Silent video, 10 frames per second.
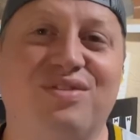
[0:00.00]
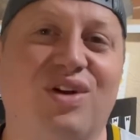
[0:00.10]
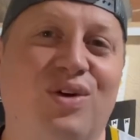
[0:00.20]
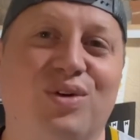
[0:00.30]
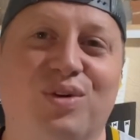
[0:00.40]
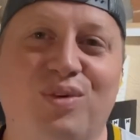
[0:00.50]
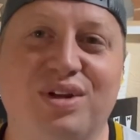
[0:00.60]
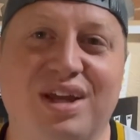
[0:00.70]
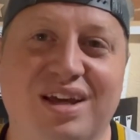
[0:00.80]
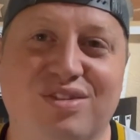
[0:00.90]
to own it one
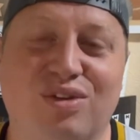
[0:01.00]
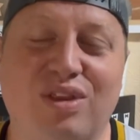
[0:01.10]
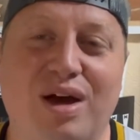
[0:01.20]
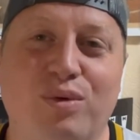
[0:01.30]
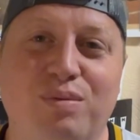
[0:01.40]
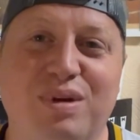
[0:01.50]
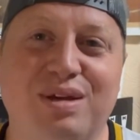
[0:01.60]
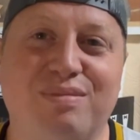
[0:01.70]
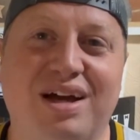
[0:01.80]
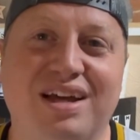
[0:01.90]
day. So that would be
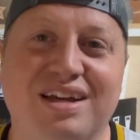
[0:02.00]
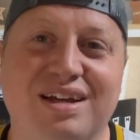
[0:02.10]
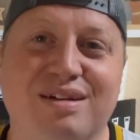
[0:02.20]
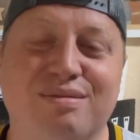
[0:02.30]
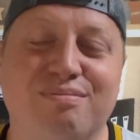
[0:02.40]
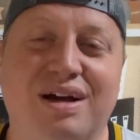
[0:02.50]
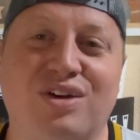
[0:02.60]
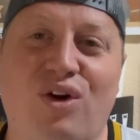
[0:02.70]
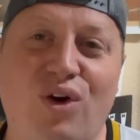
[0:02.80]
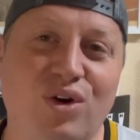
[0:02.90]
my
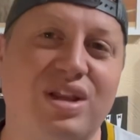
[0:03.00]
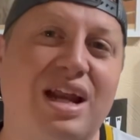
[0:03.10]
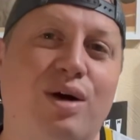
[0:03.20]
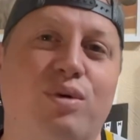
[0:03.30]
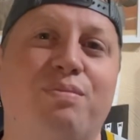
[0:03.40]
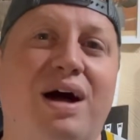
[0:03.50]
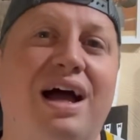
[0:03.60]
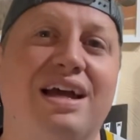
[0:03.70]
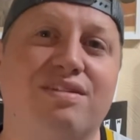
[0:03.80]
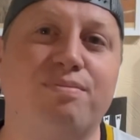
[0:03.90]
card that I would
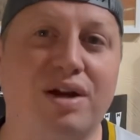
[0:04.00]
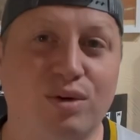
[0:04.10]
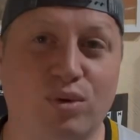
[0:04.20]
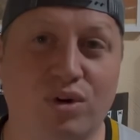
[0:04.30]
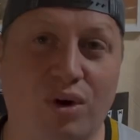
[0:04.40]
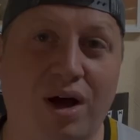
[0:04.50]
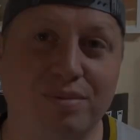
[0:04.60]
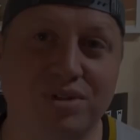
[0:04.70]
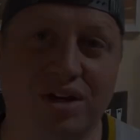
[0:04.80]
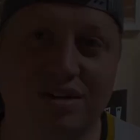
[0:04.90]
buy if money were no object.